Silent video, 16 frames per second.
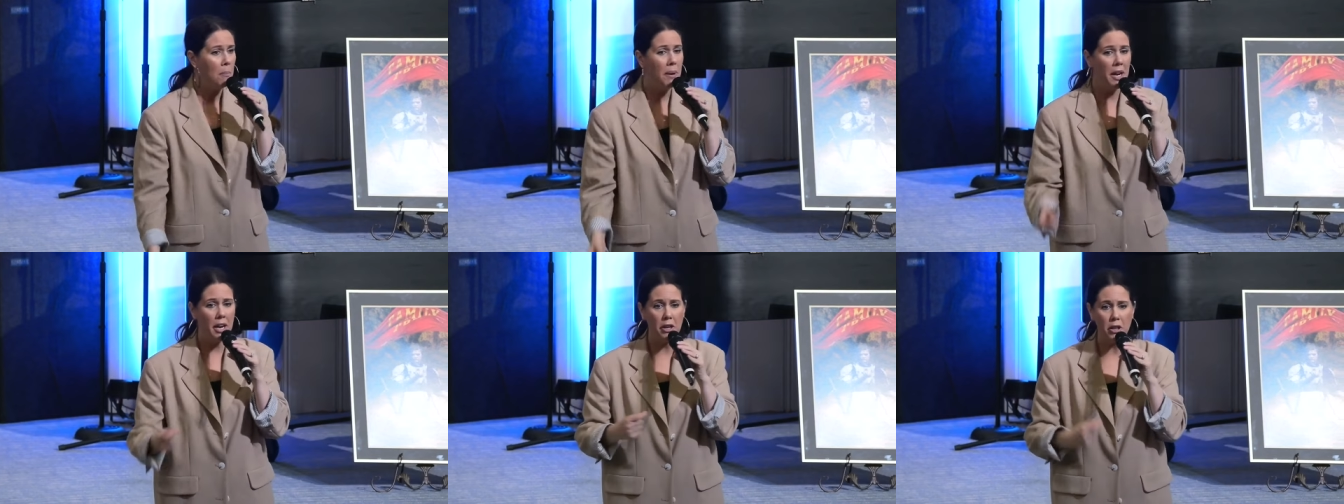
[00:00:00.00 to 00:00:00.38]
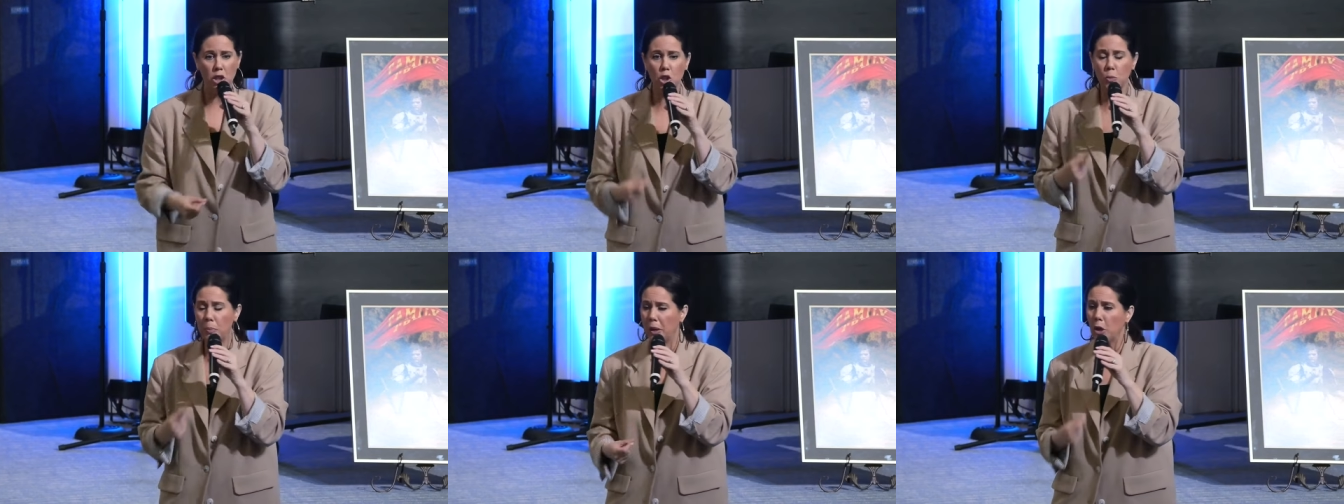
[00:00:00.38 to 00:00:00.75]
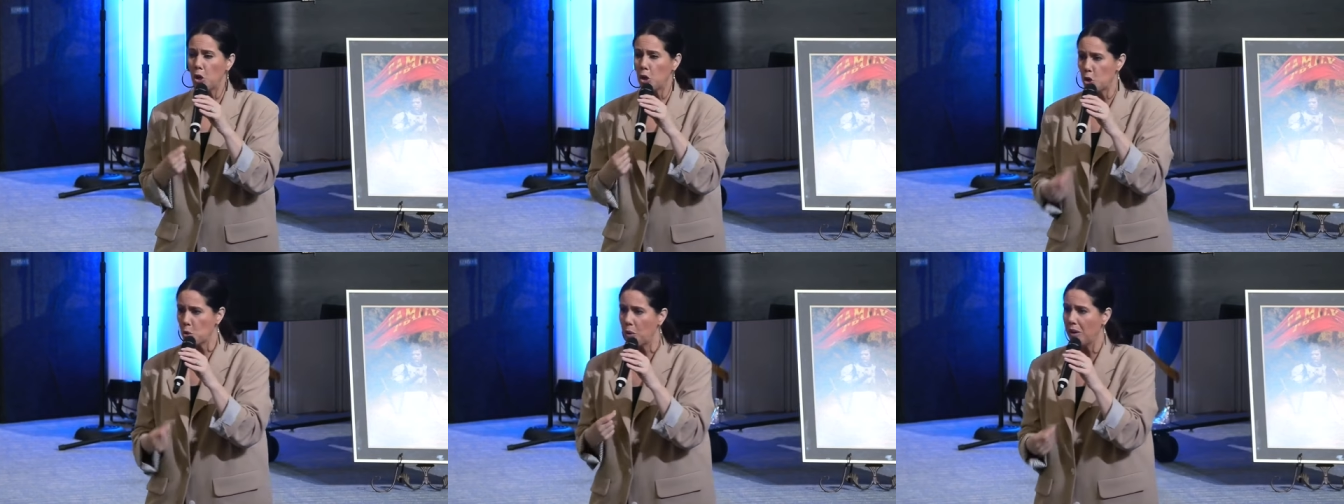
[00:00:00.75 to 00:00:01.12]
But on a
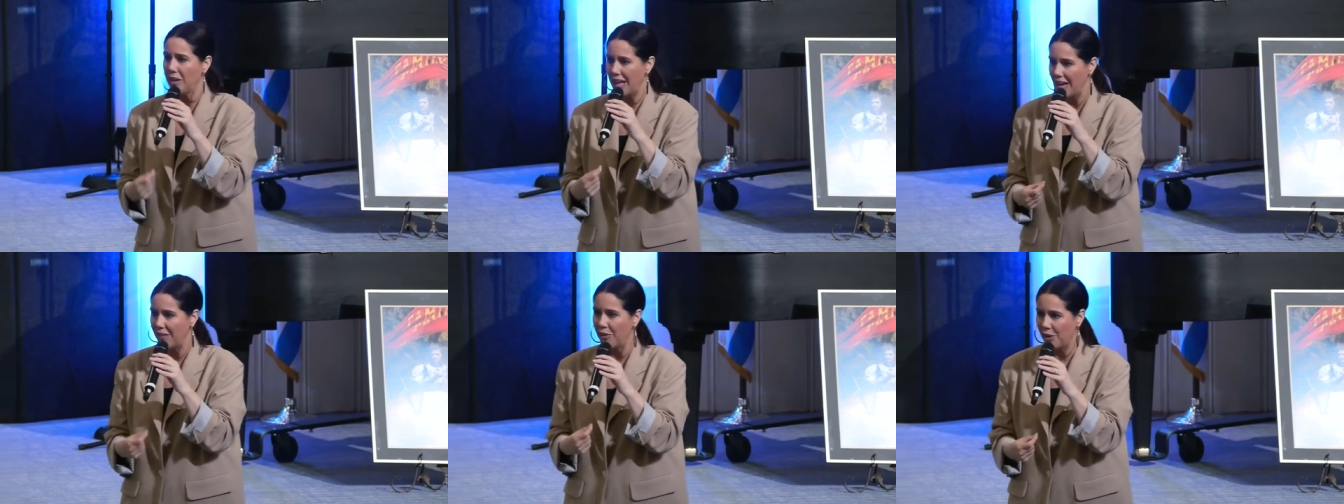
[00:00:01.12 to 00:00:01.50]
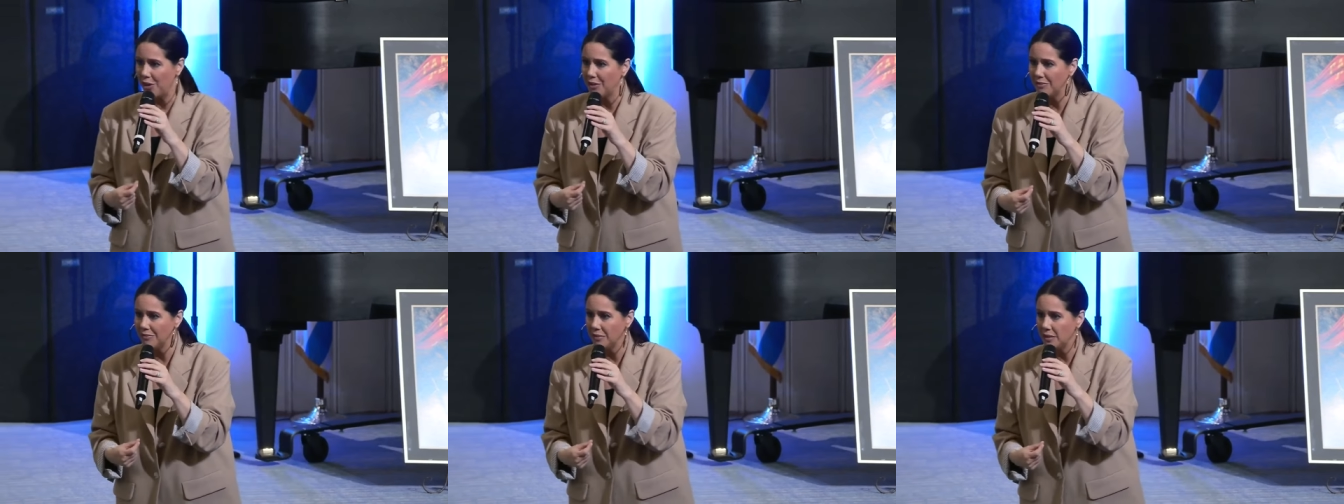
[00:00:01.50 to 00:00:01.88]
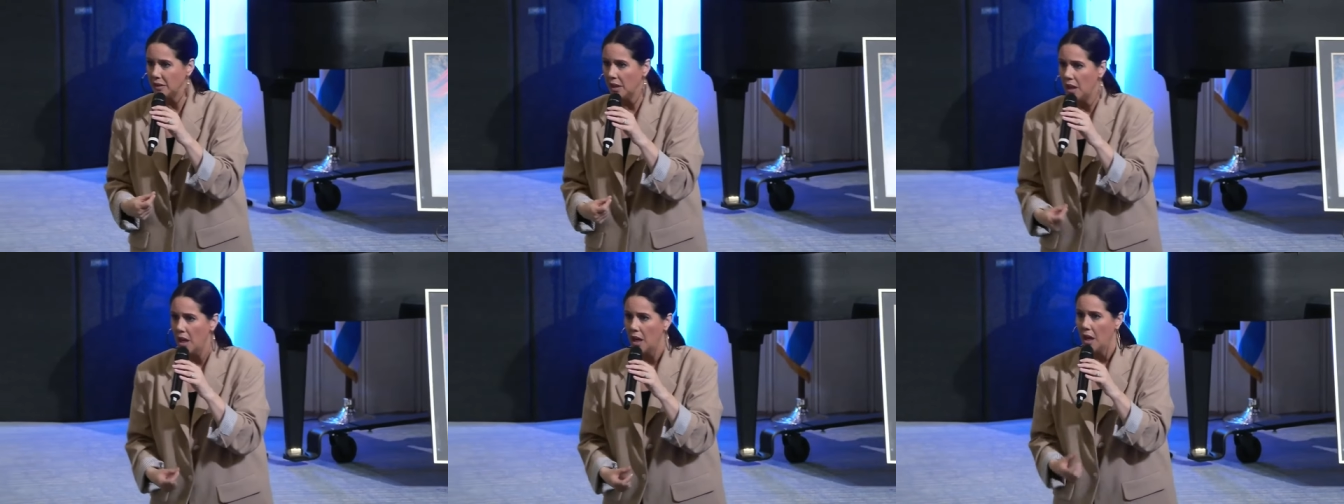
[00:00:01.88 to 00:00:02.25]
spiritual level,
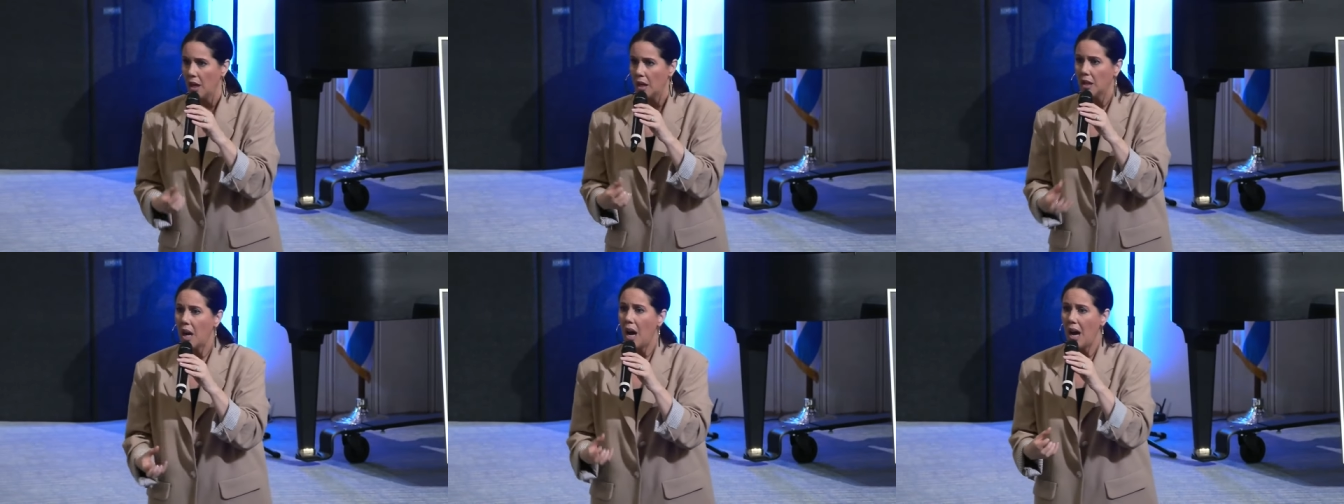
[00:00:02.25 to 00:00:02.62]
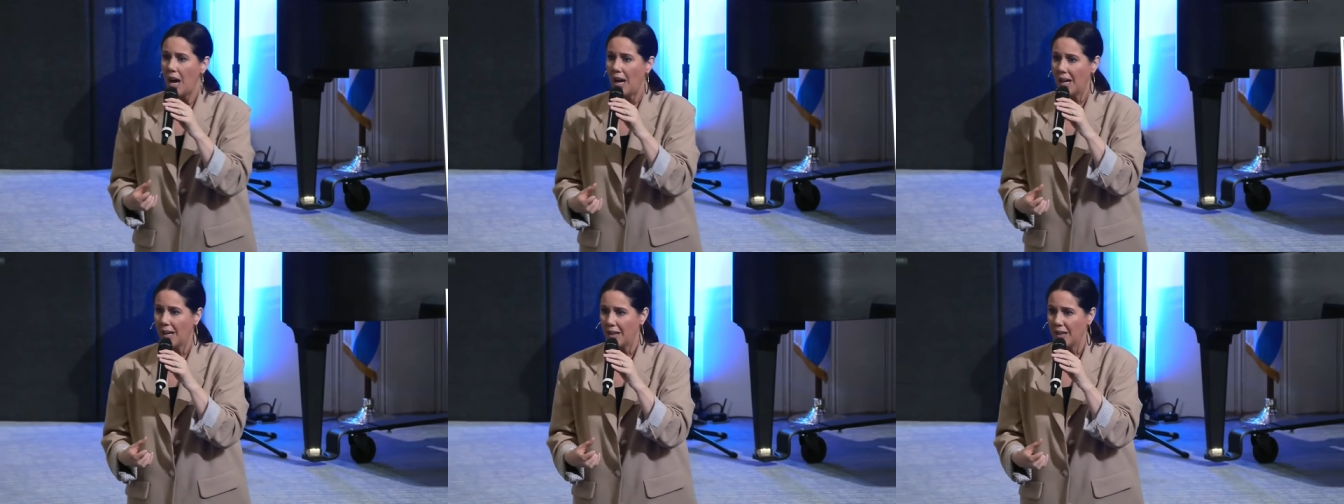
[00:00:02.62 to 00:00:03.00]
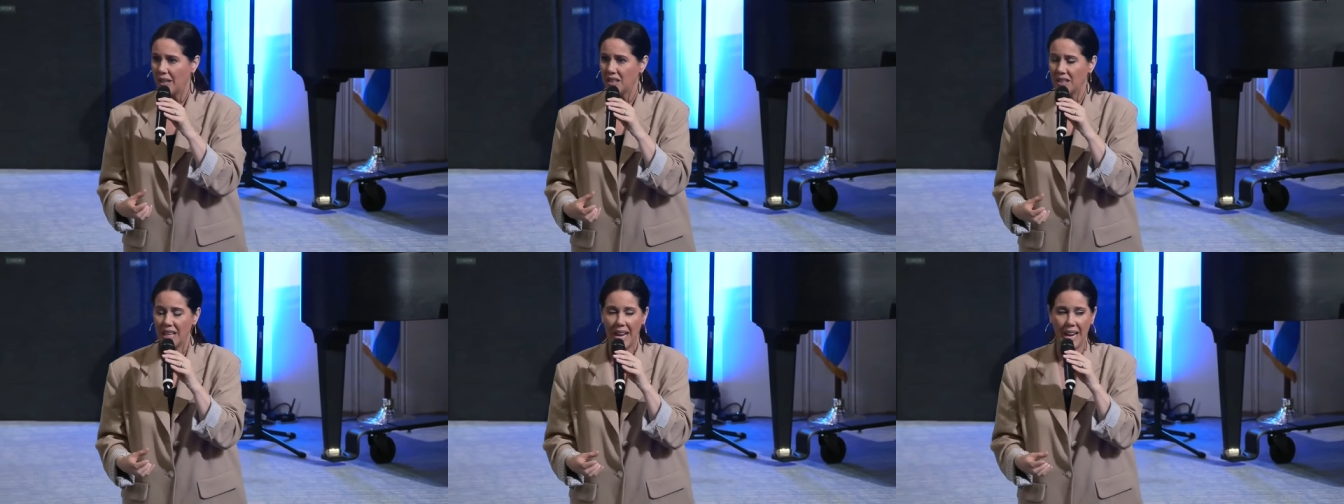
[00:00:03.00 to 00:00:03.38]
God
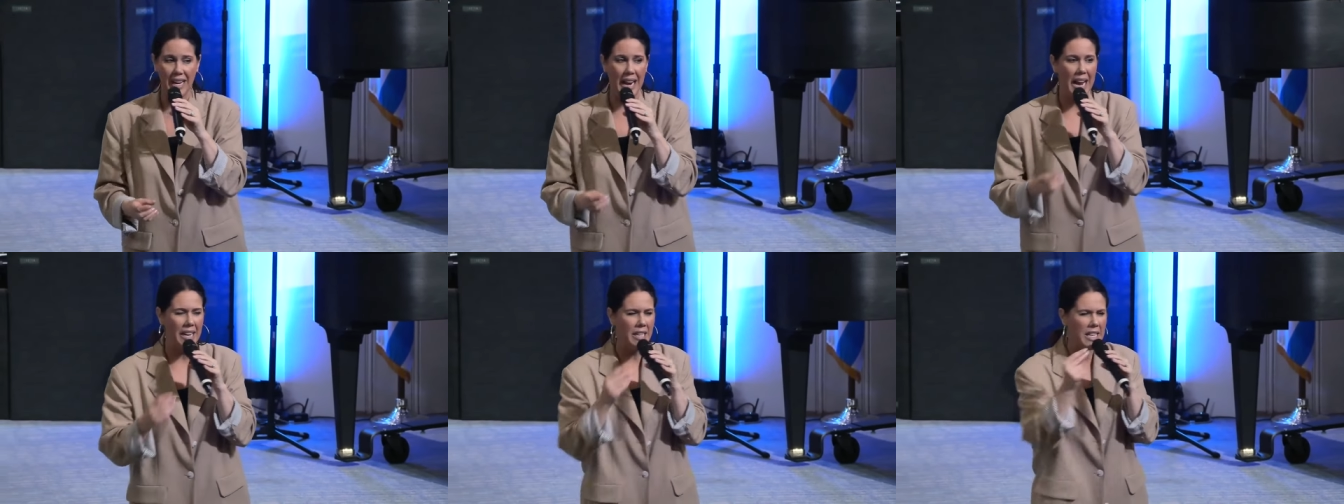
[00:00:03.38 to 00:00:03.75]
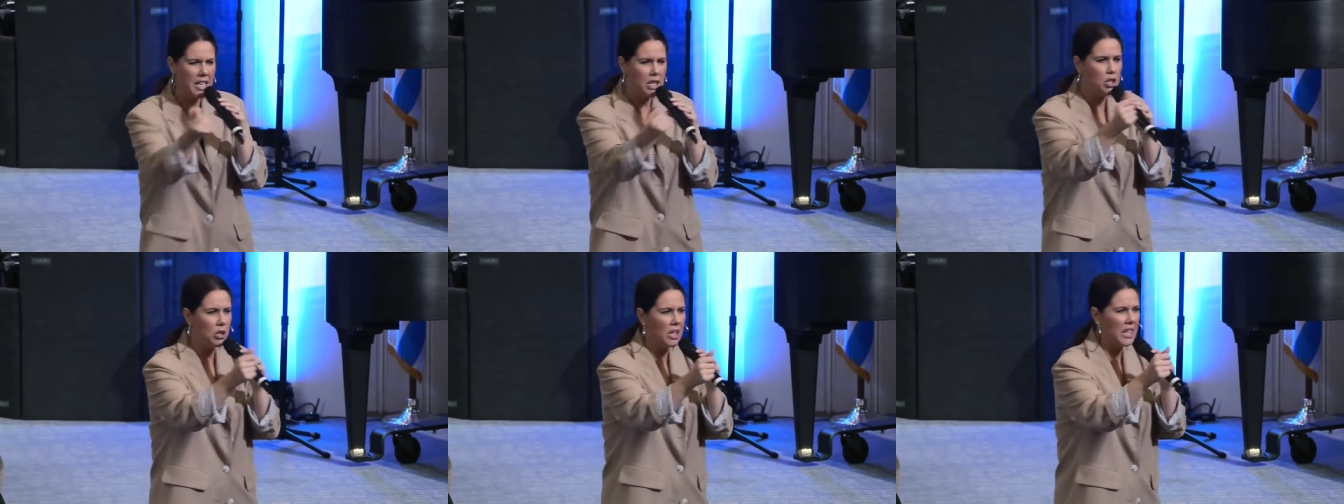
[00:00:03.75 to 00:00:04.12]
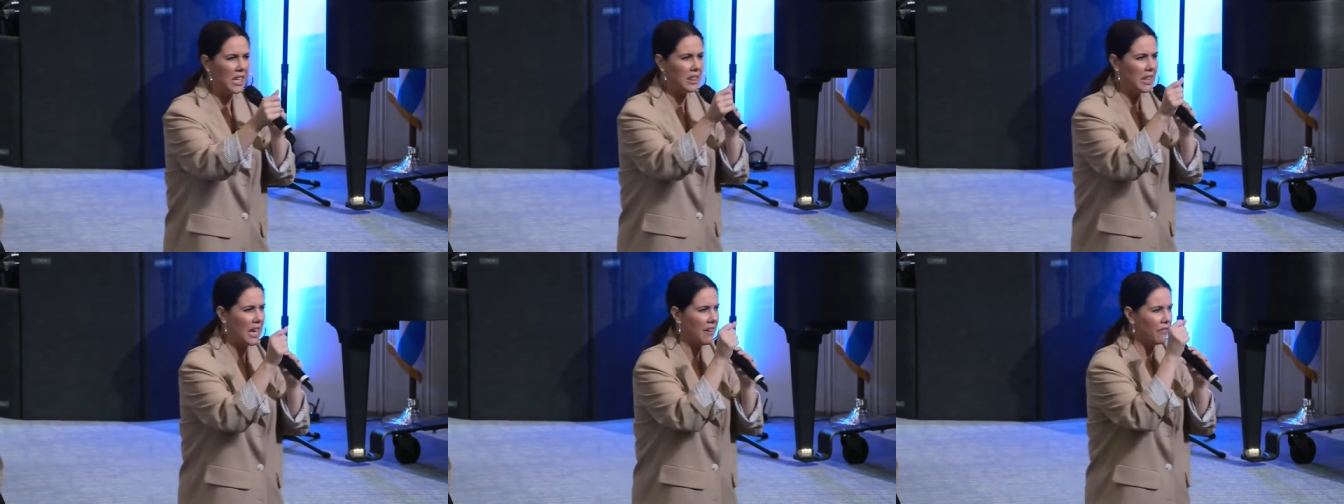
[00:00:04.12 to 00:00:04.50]
is saying, I need you to
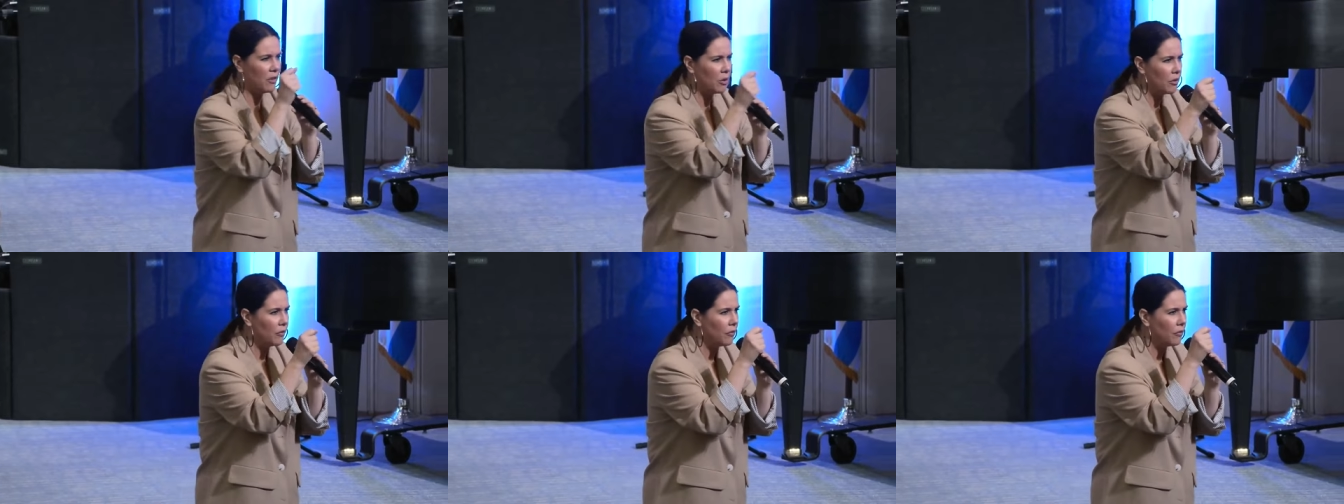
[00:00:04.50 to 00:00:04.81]
get that